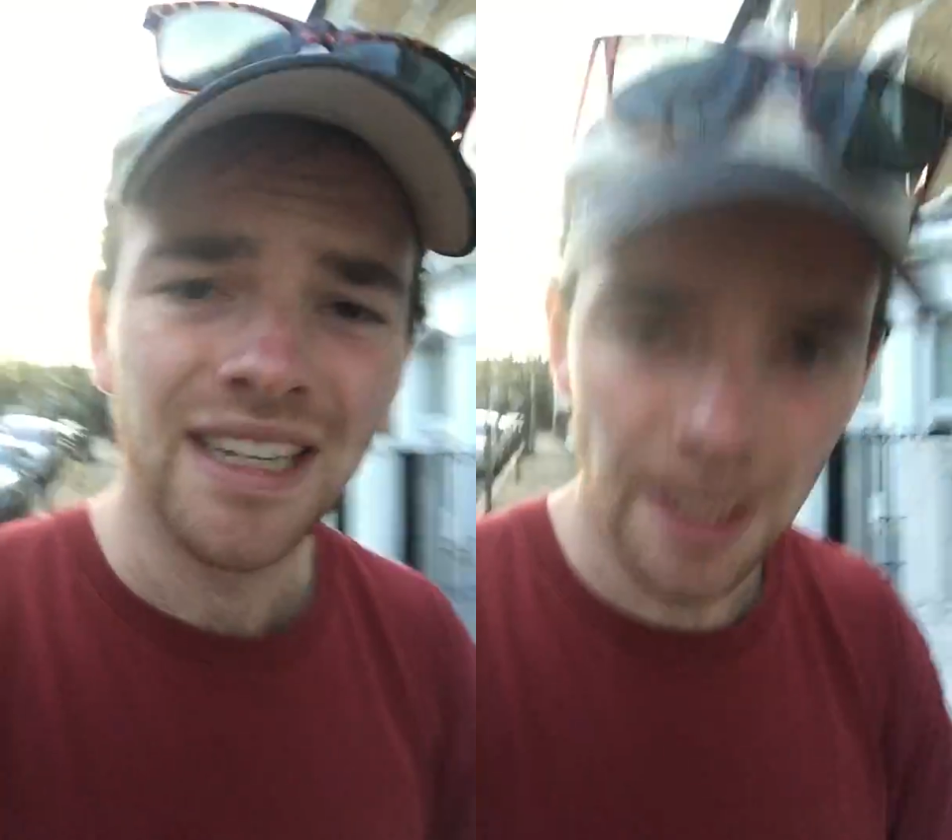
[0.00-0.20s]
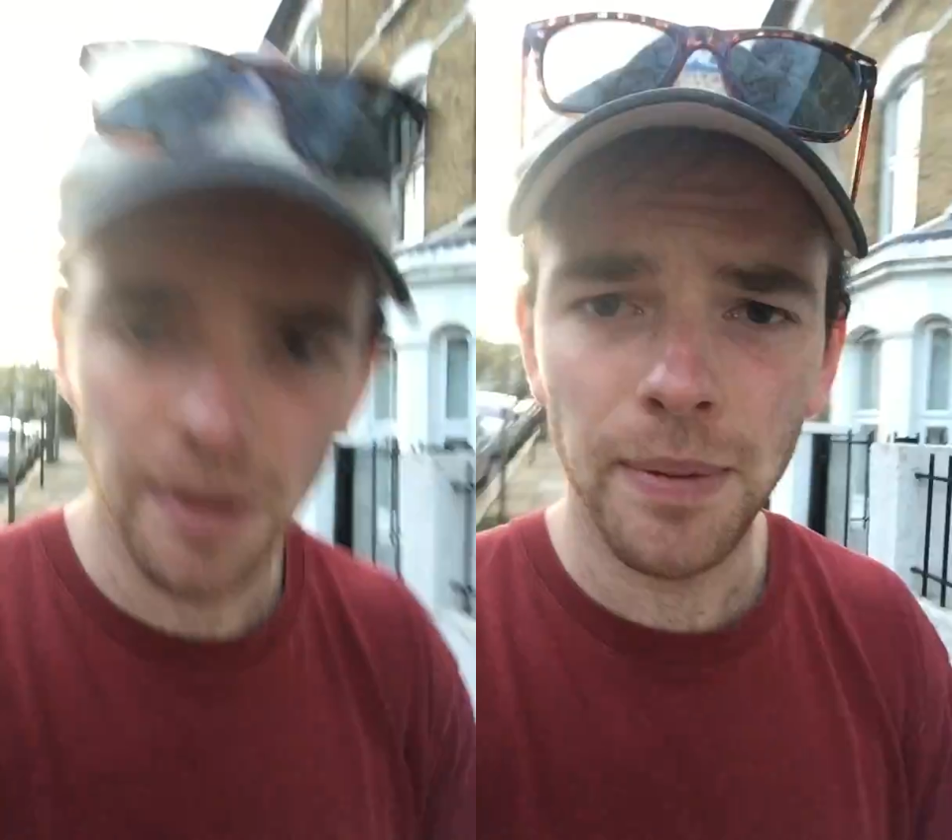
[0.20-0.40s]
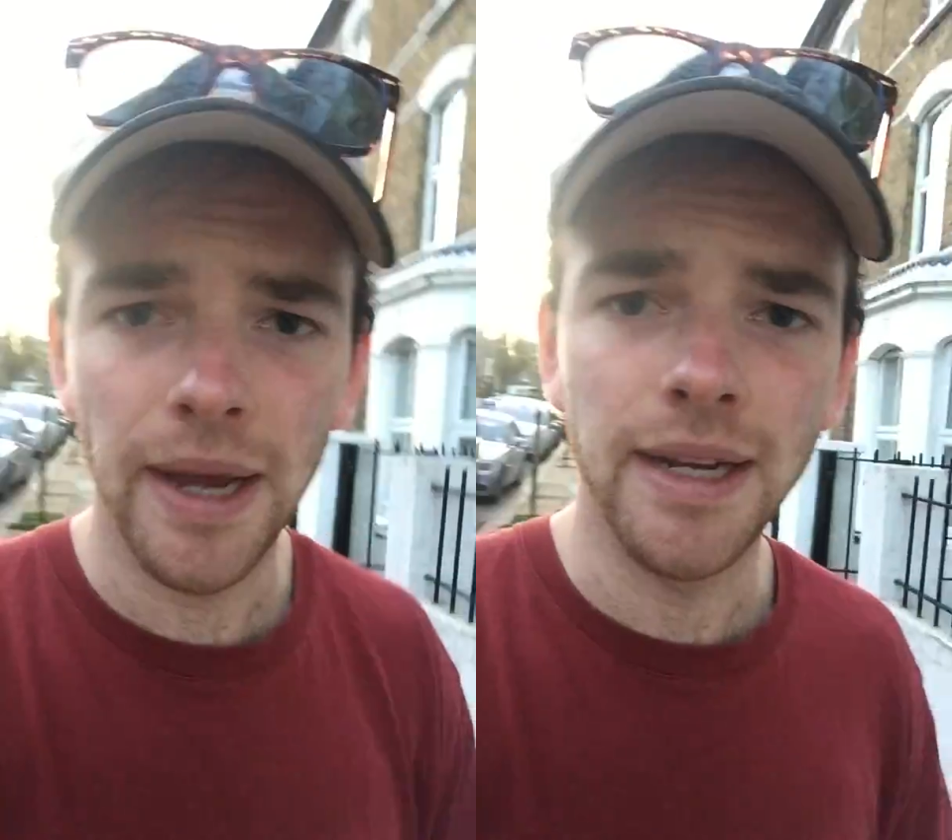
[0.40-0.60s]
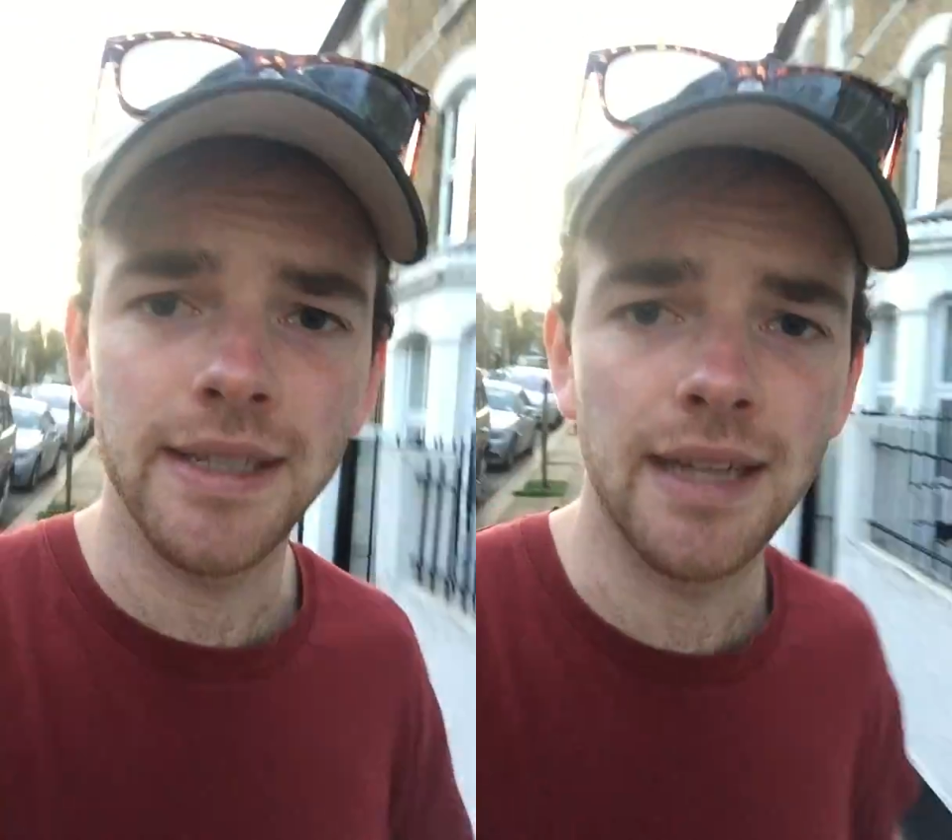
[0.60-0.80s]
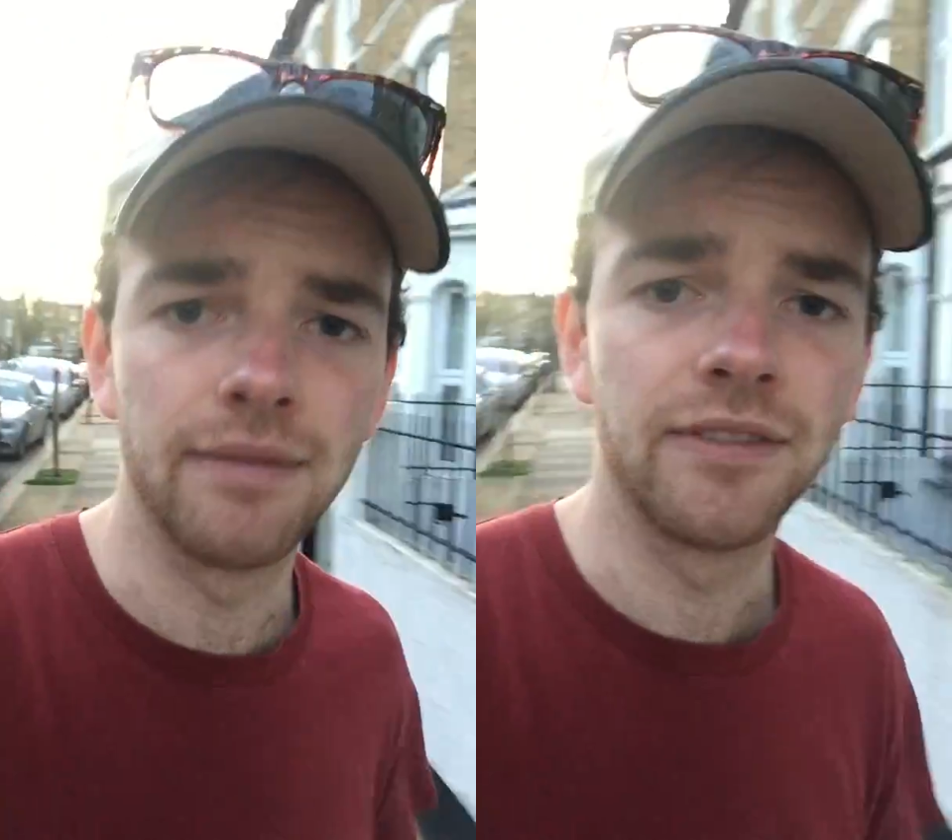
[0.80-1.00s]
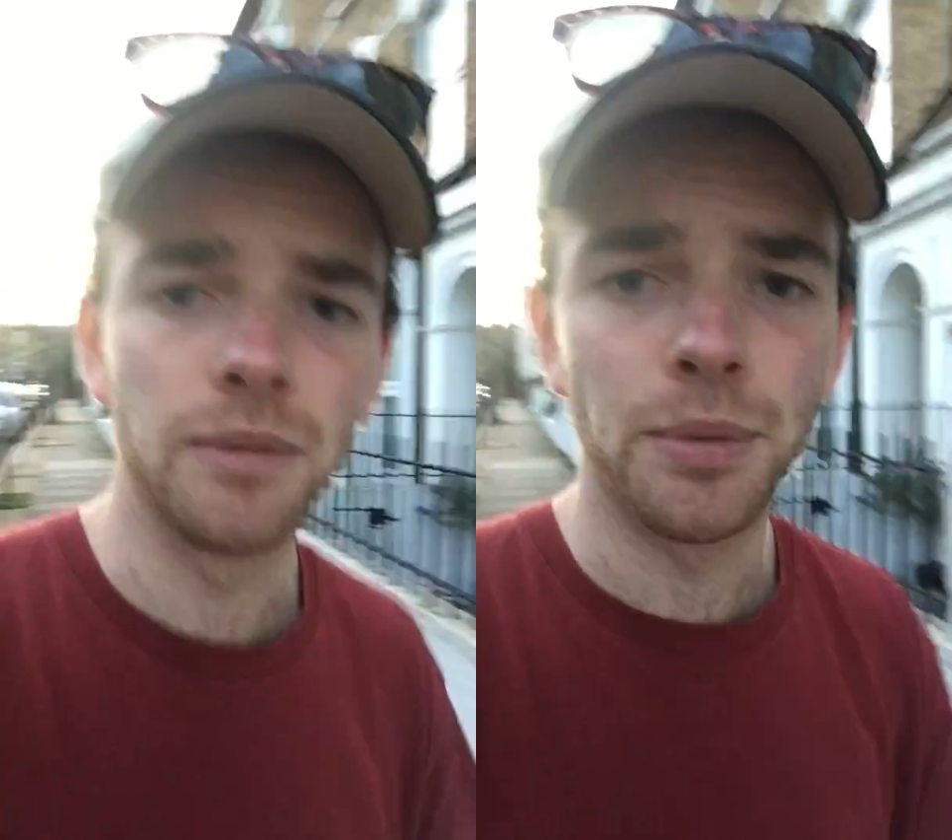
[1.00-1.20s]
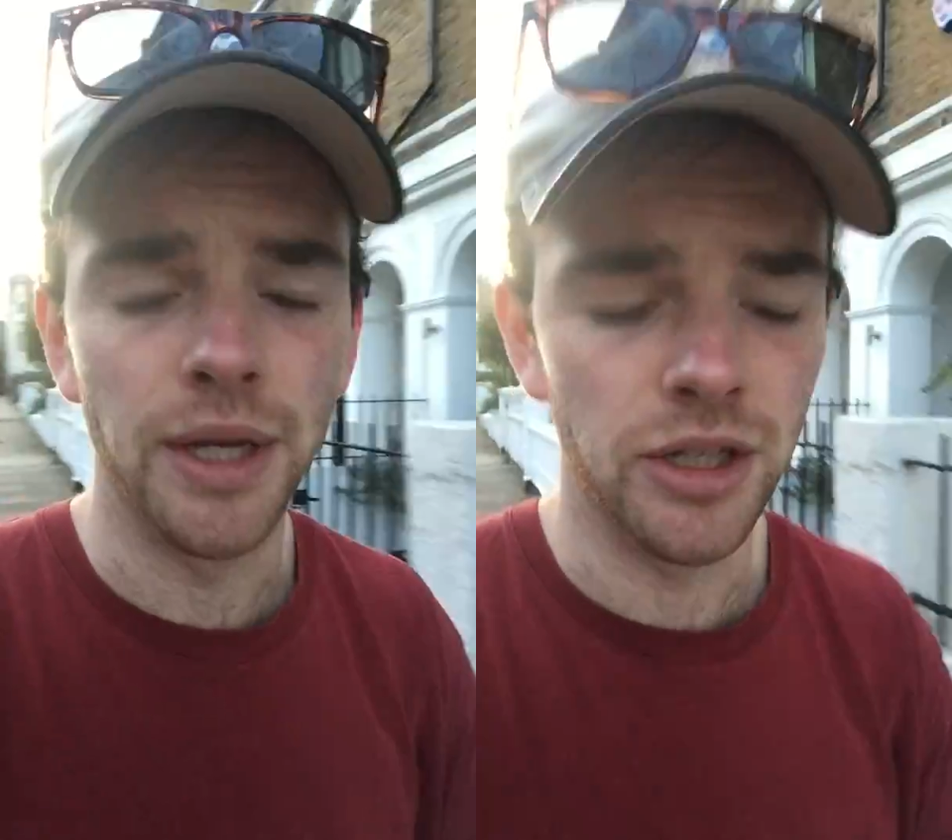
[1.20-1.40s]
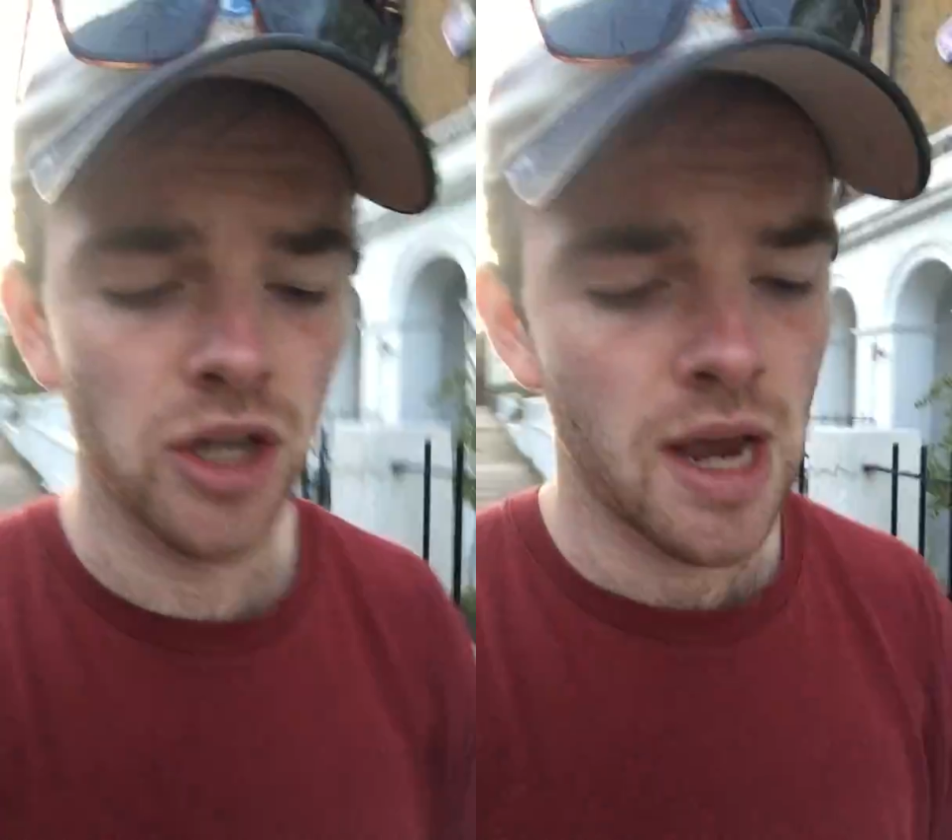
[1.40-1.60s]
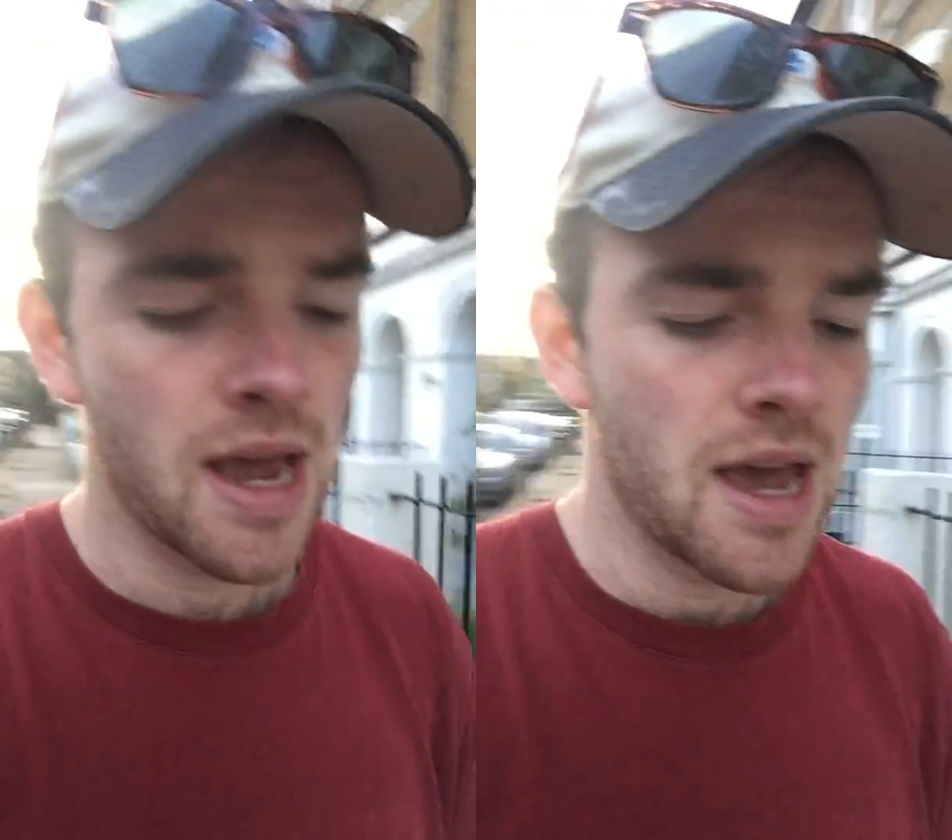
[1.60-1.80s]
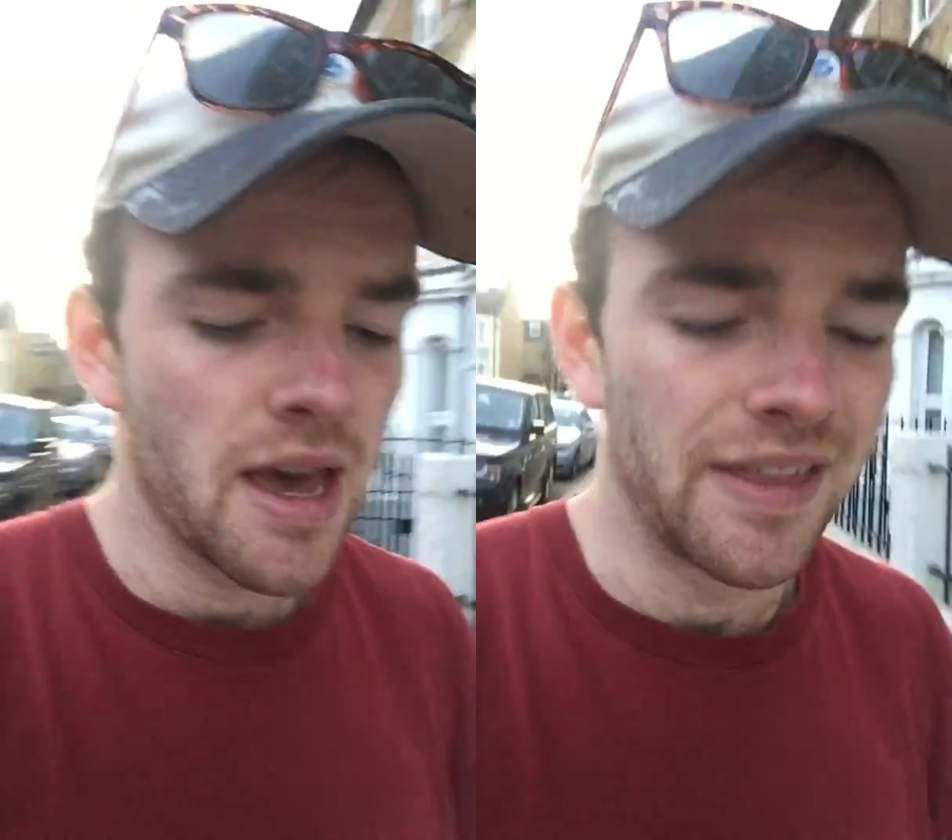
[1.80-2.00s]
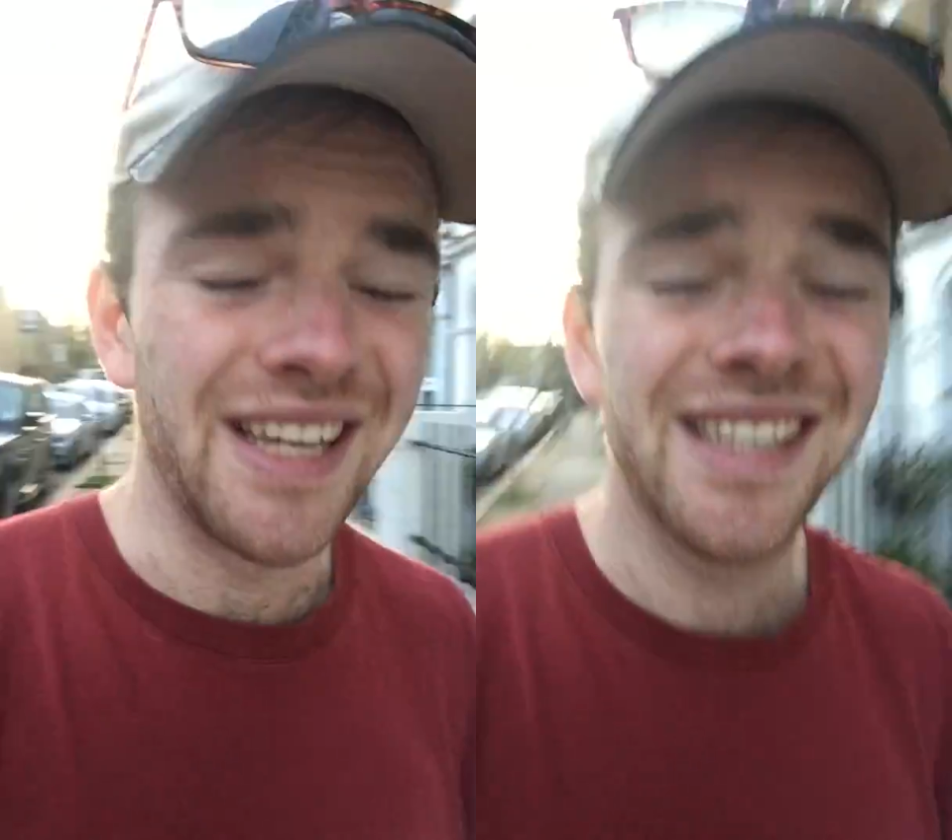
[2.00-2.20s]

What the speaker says: to be played at Stamford Bridge. The